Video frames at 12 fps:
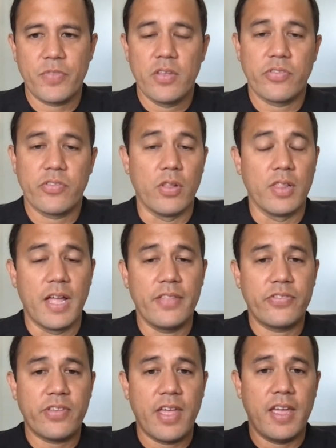So let's
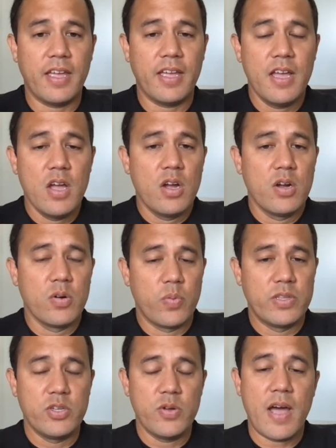say
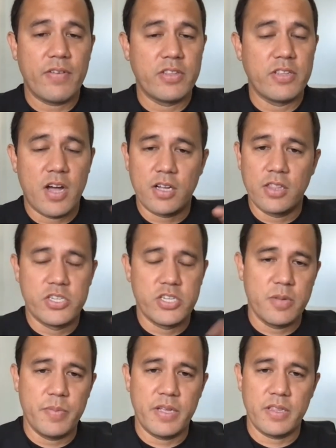we do have a dog
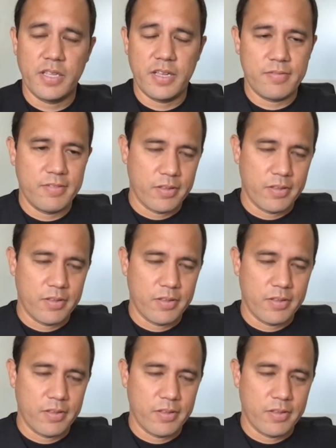legitimately,